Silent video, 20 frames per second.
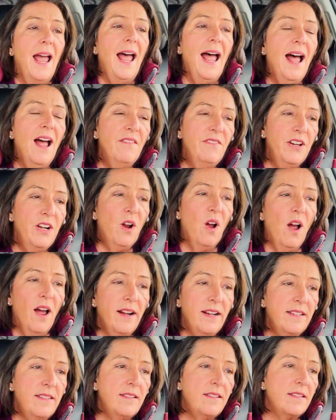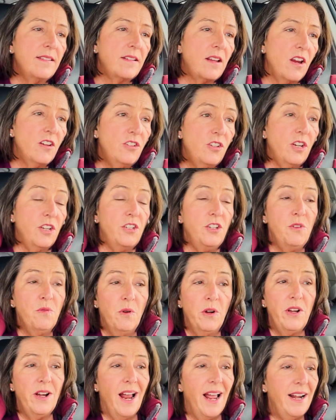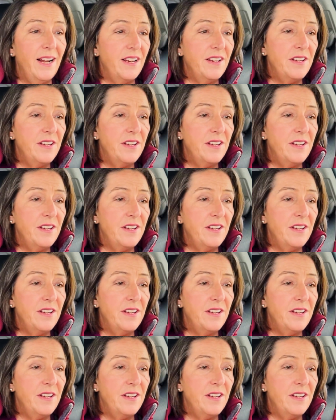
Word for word: have an honest discussion. You are not a